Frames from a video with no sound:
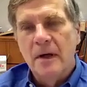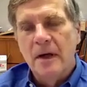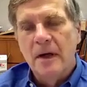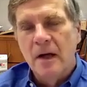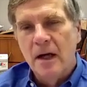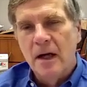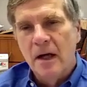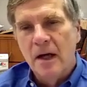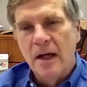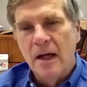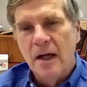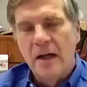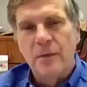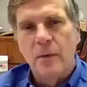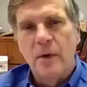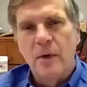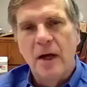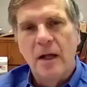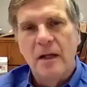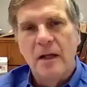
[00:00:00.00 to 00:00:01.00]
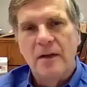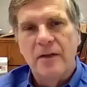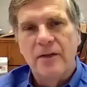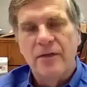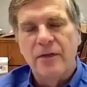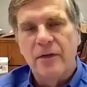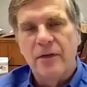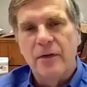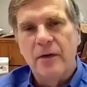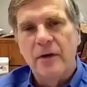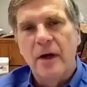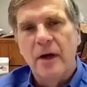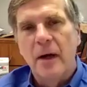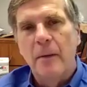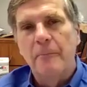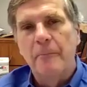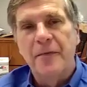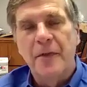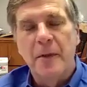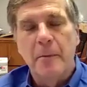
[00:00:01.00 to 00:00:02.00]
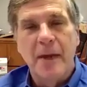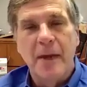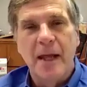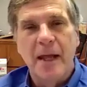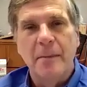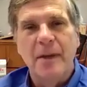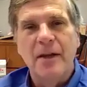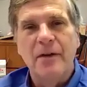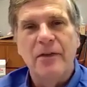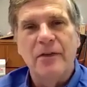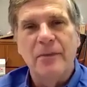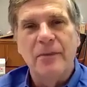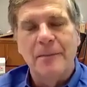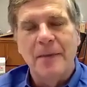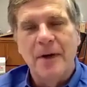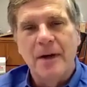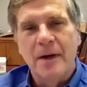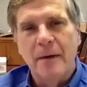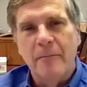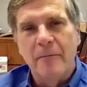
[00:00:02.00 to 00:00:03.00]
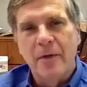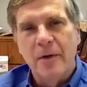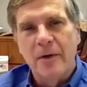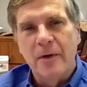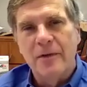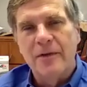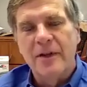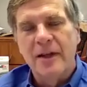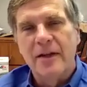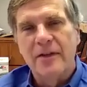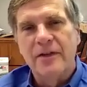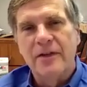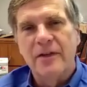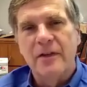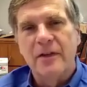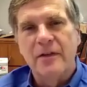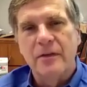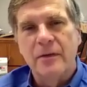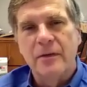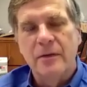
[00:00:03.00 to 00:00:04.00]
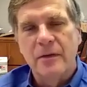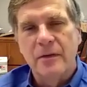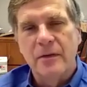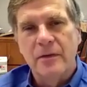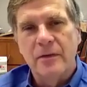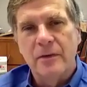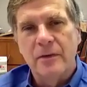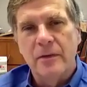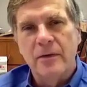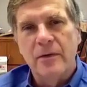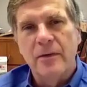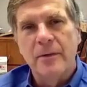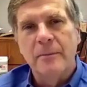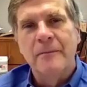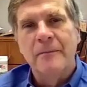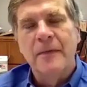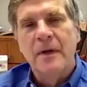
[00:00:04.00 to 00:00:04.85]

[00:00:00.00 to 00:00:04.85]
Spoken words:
as well as for the babies, those less than 2 years old.